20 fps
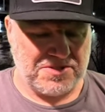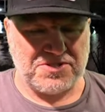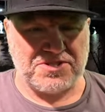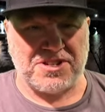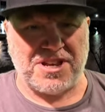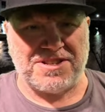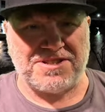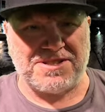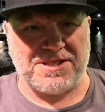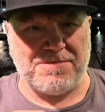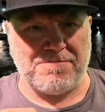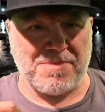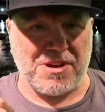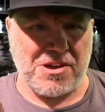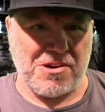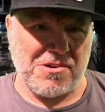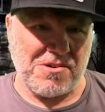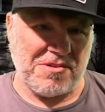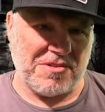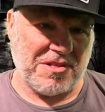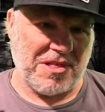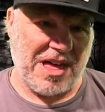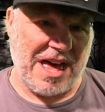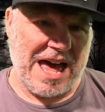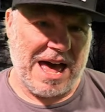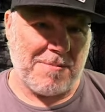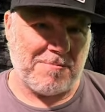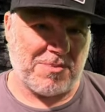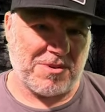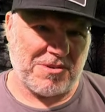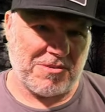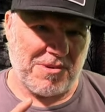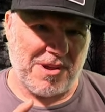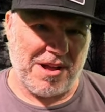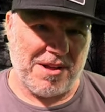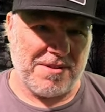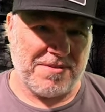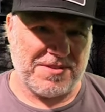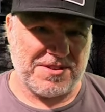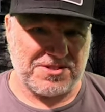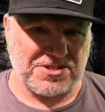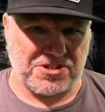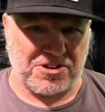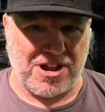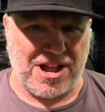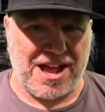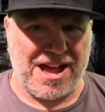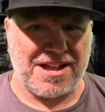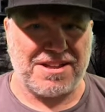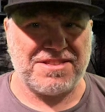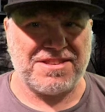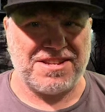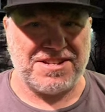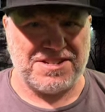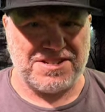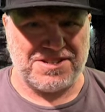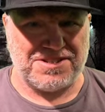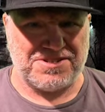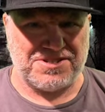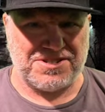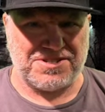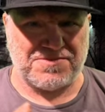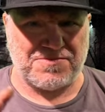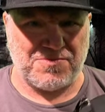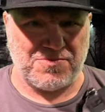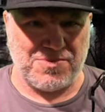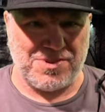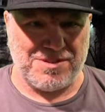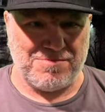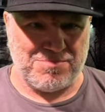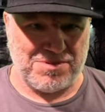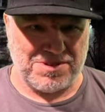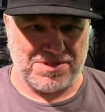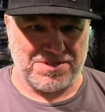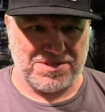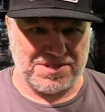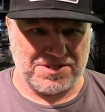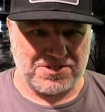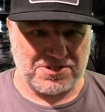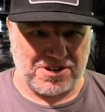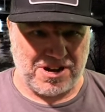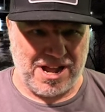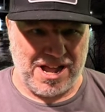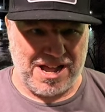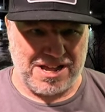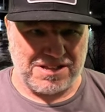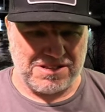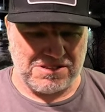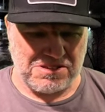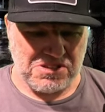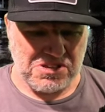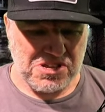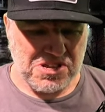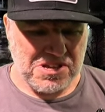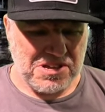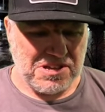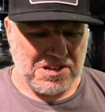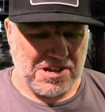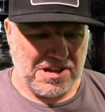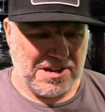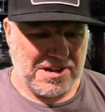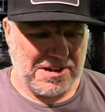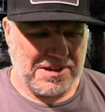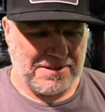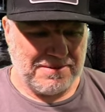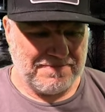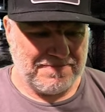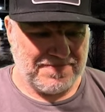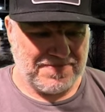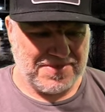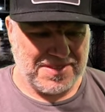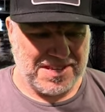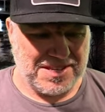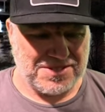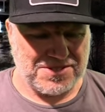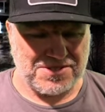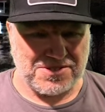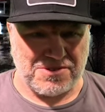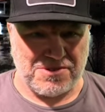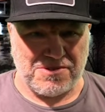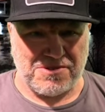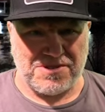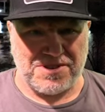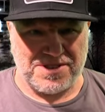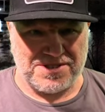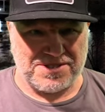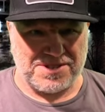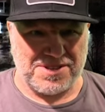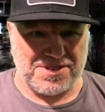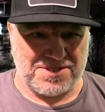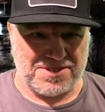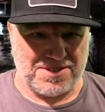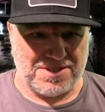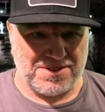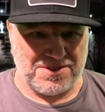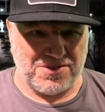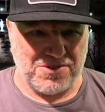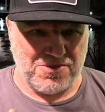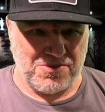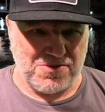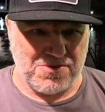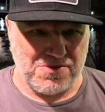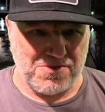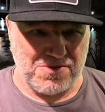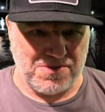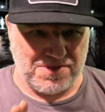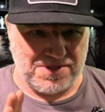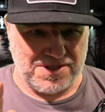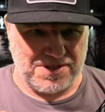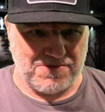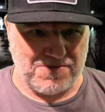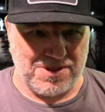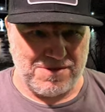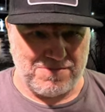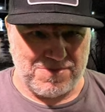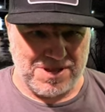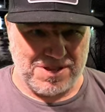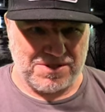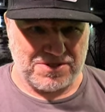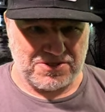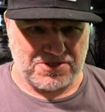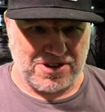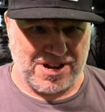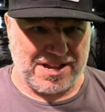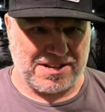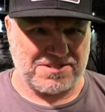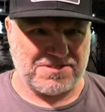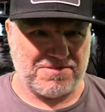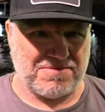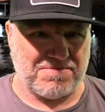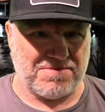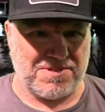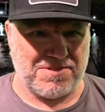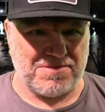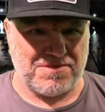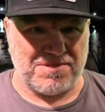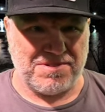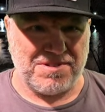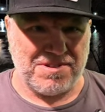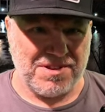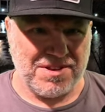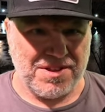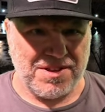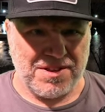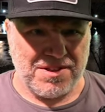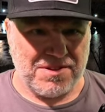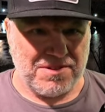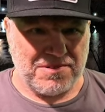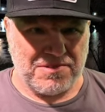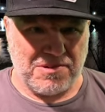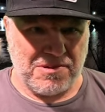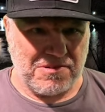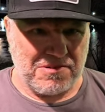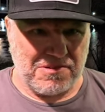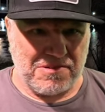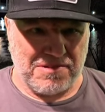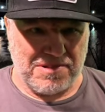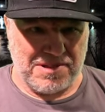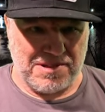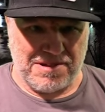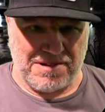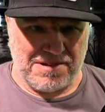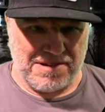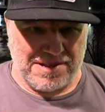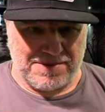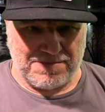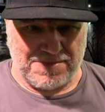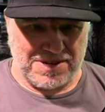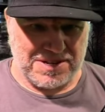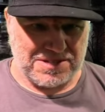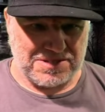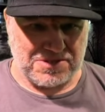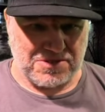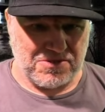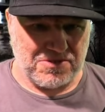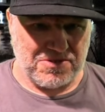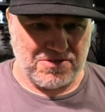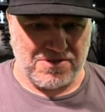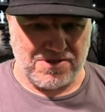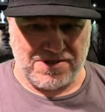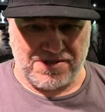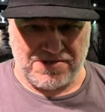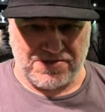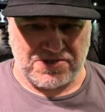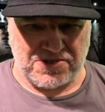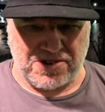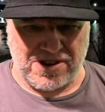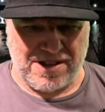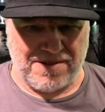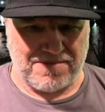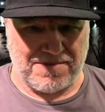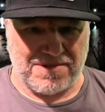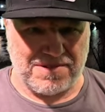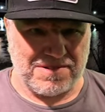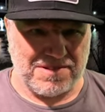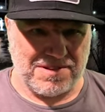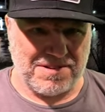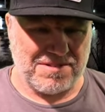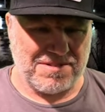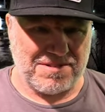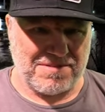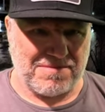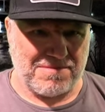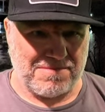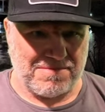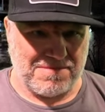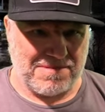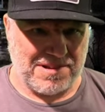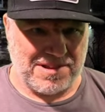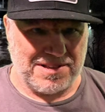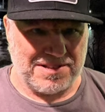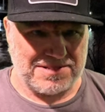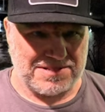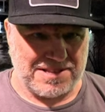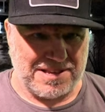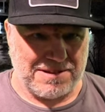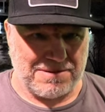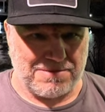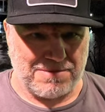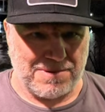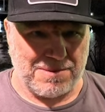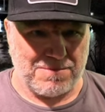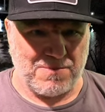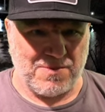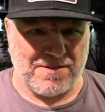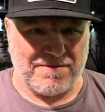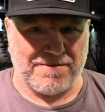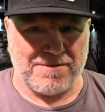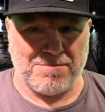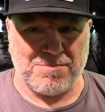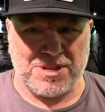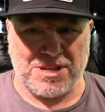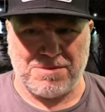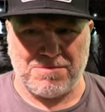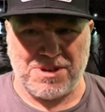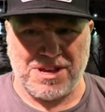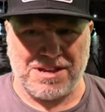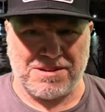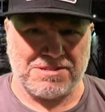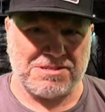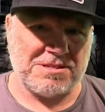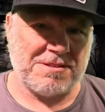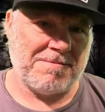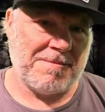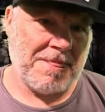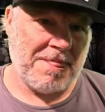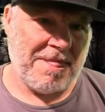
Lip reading: Chesty Mount lap around the track. They did just rebuild the track. And so this is the newly rebuilt track. So if you're local here in Minnesota or you travel here to race at Rum River BMX,